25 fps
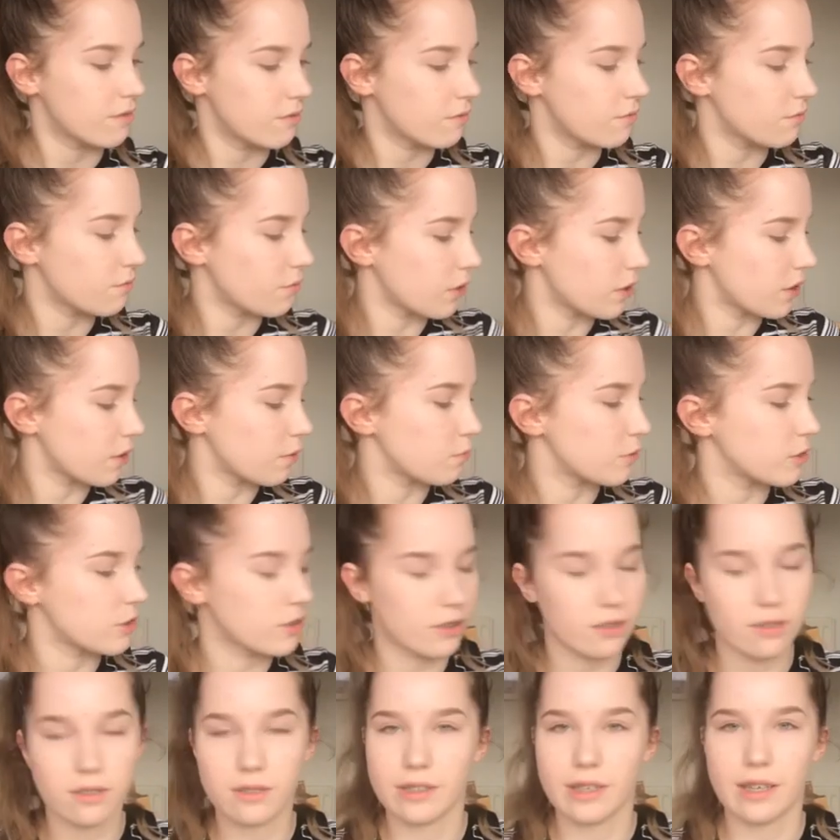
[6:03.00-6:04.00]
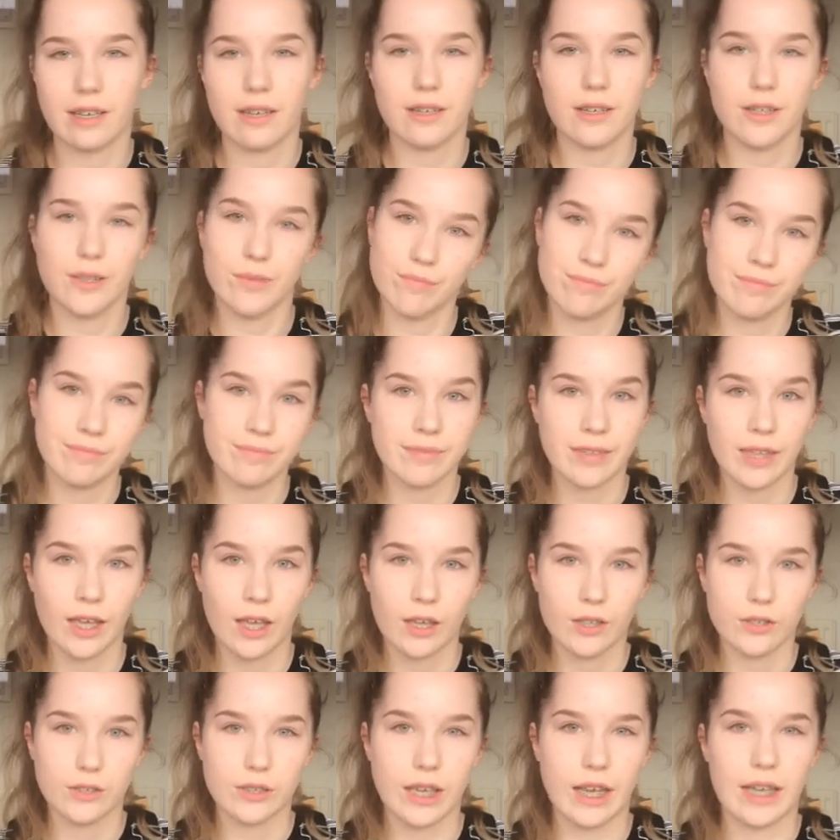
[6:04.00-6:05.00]
from Musicotter.
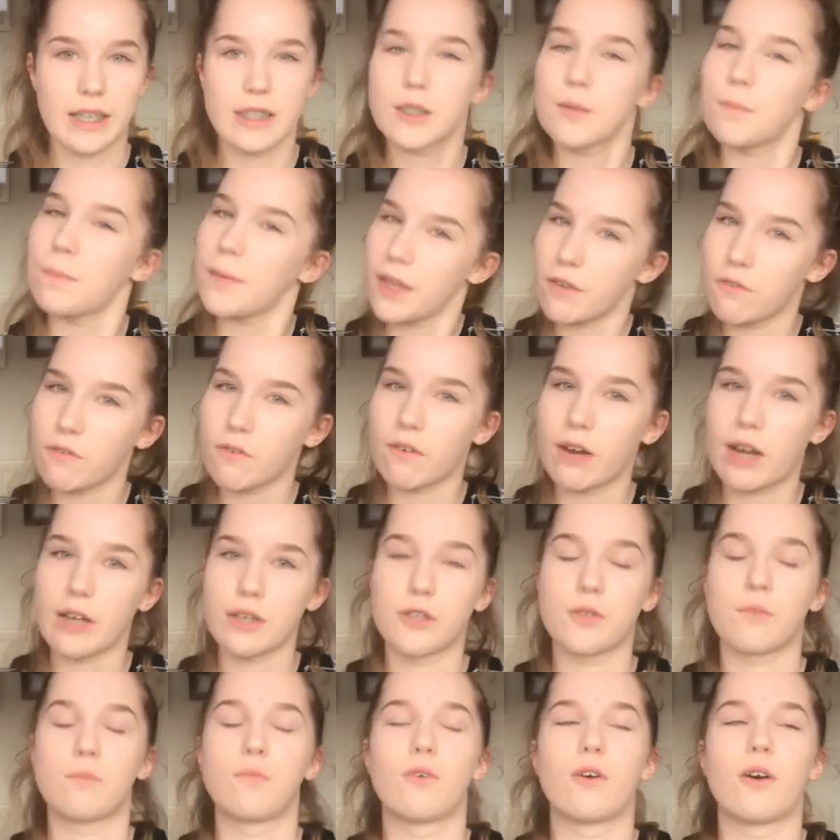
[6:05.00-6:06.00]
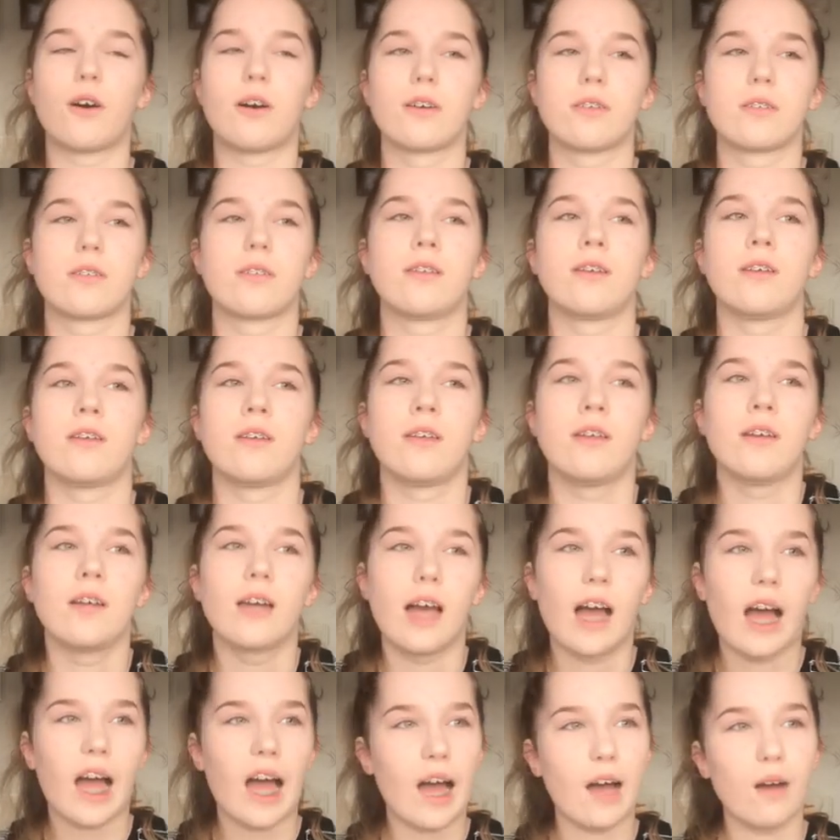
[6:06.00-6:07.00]
So it's a bit of a random one.
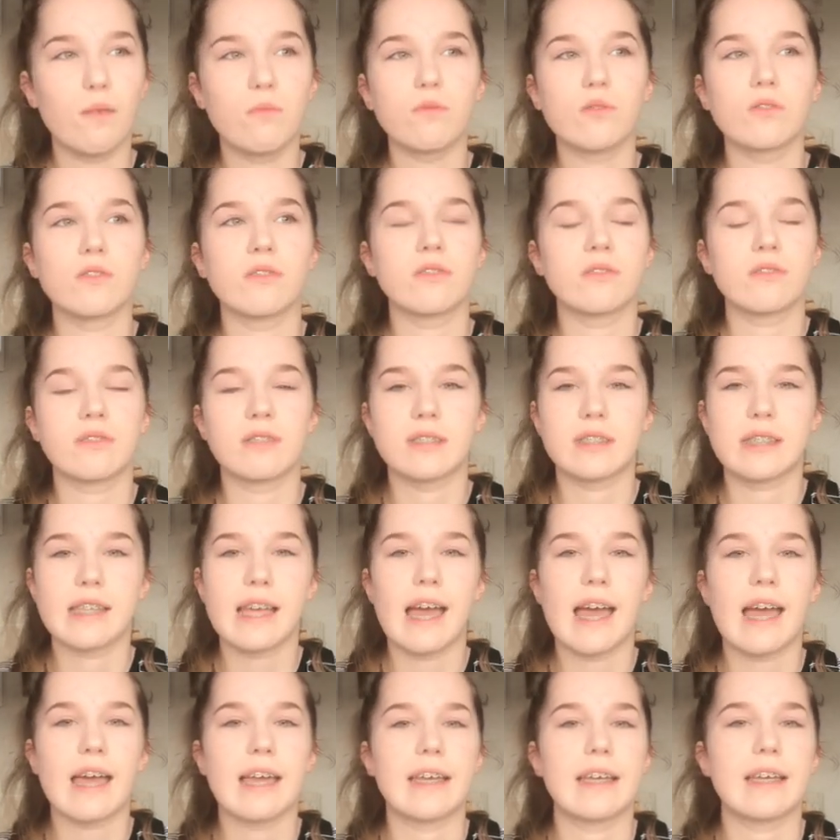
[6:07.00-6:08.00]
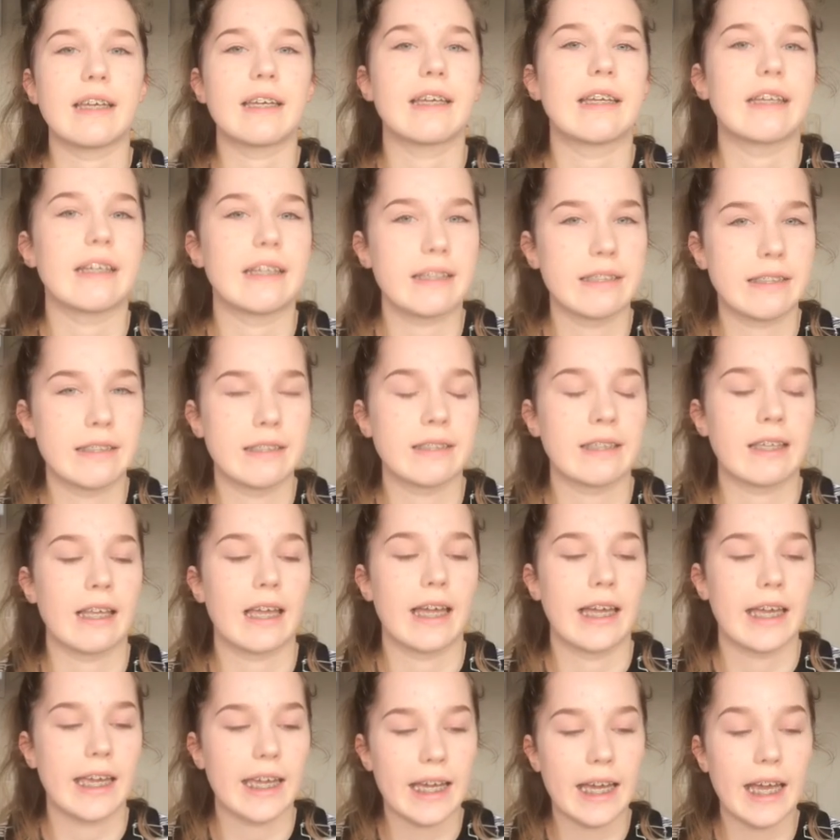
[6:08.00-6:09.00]
I wouldn't say it's
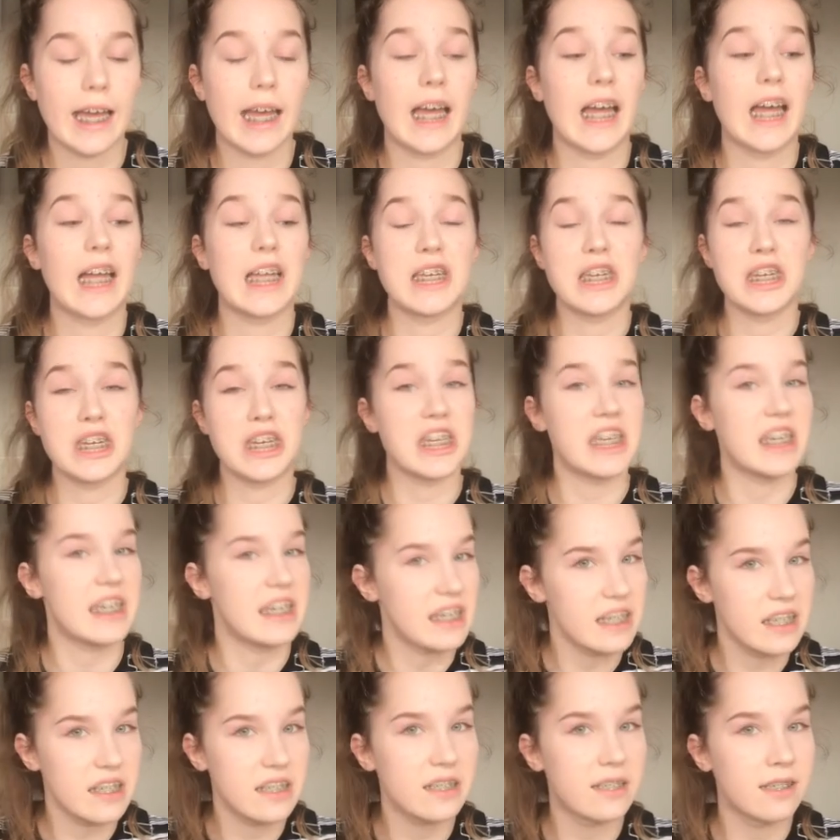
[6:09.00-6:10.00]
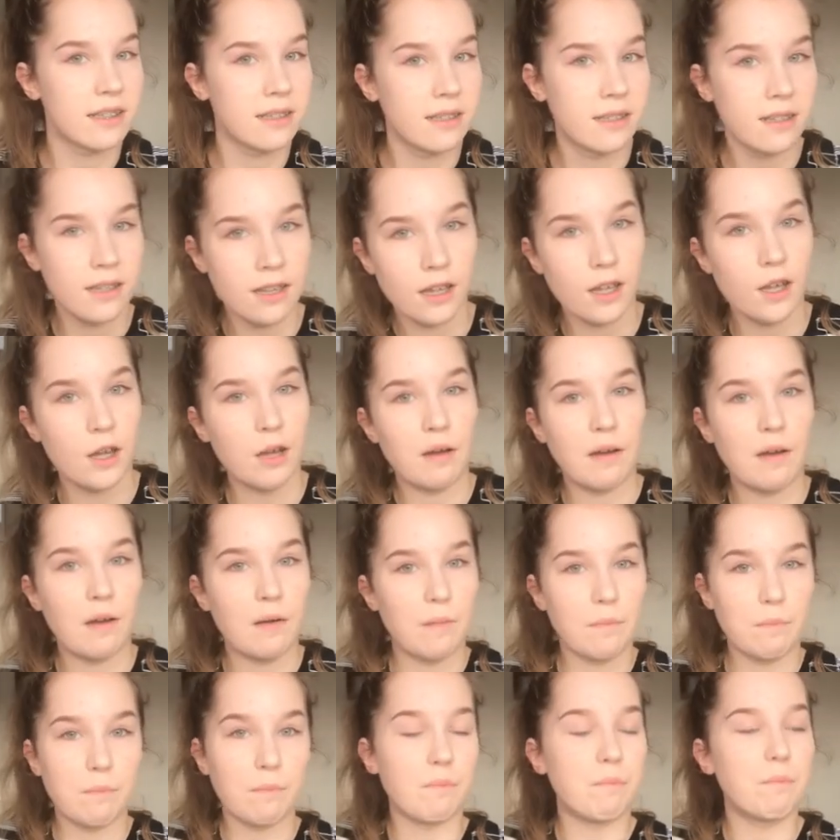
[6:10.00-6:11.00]
like a need,
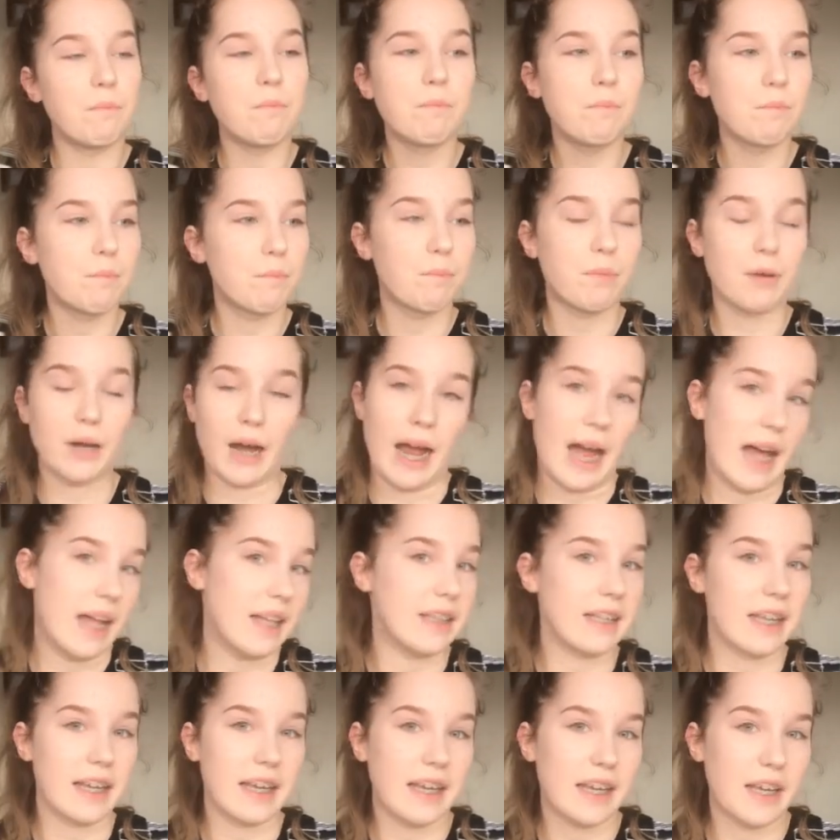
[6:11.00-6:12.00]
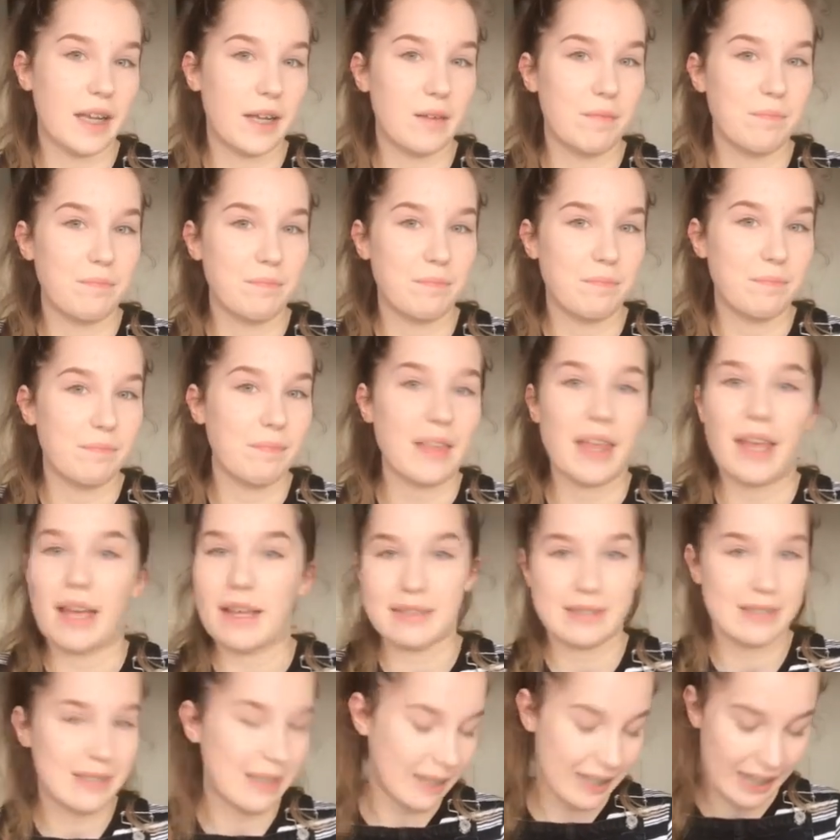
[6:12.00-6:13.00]
but I like it.
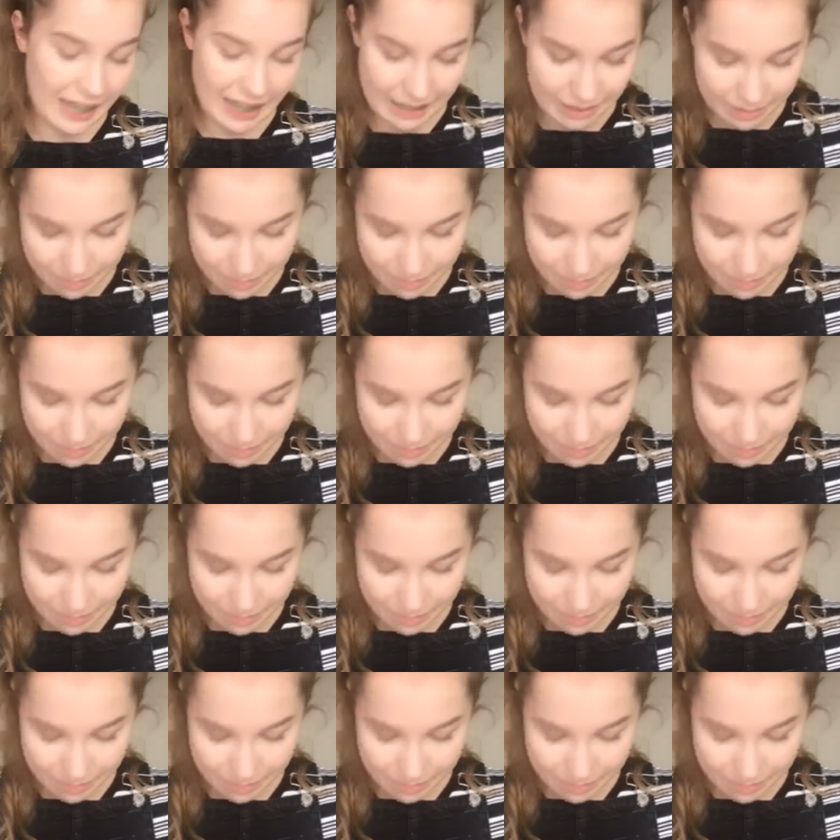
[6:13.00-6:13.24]
So yeah.